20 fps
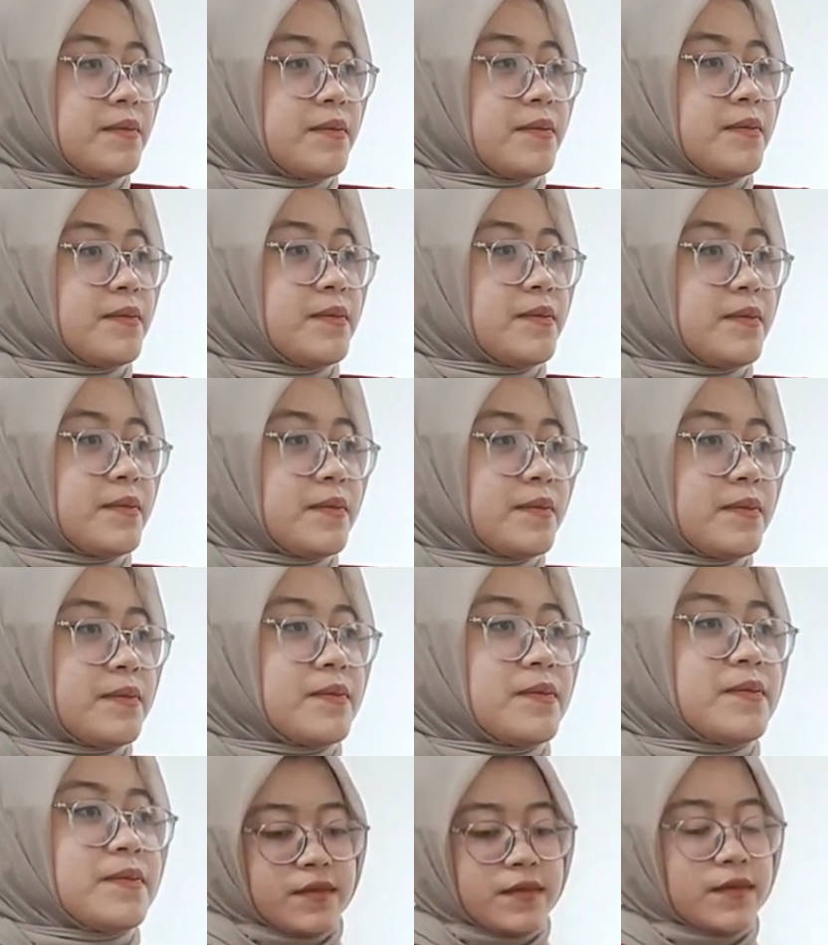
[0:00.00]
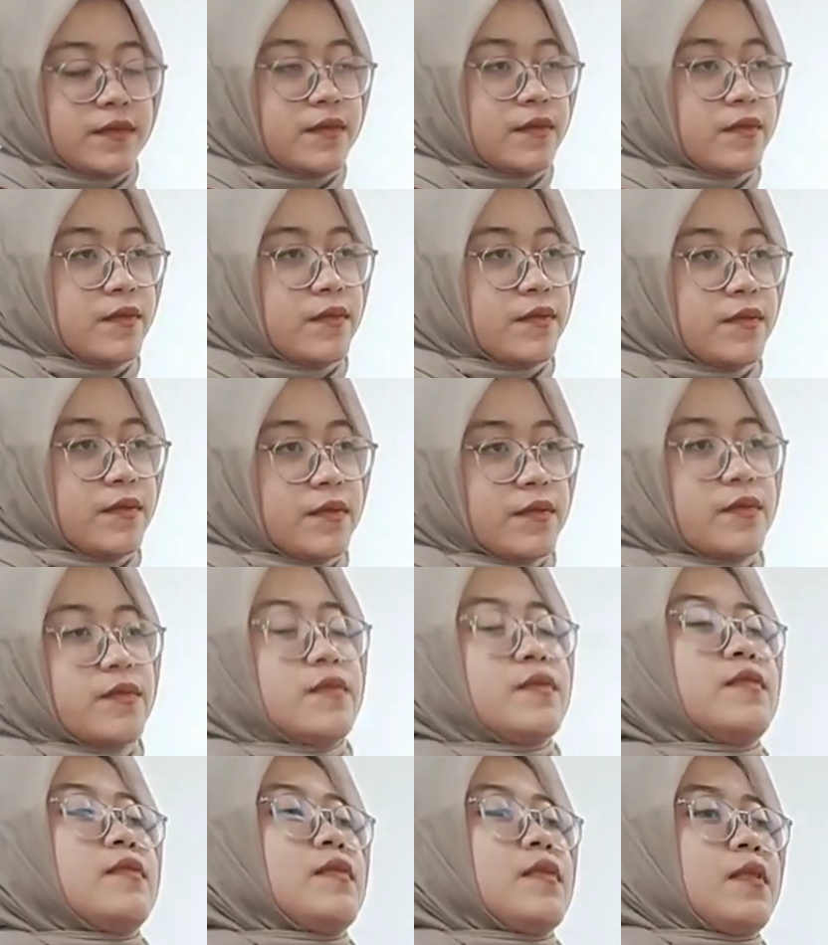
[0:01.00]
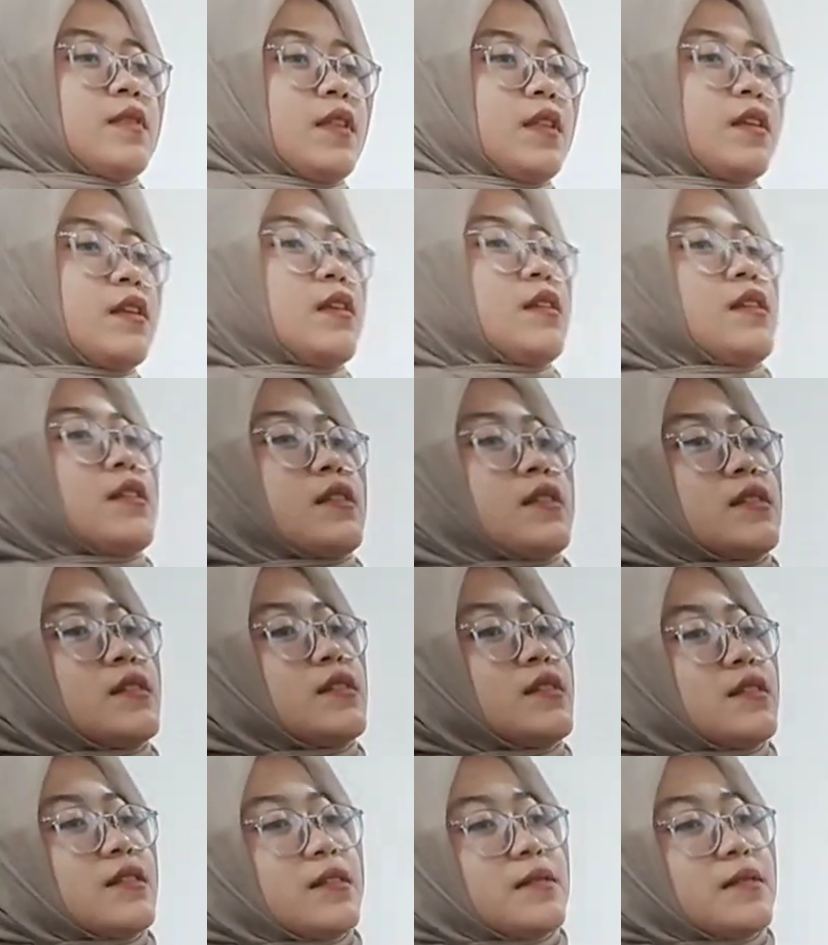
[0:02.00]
No one is speaking in this clip.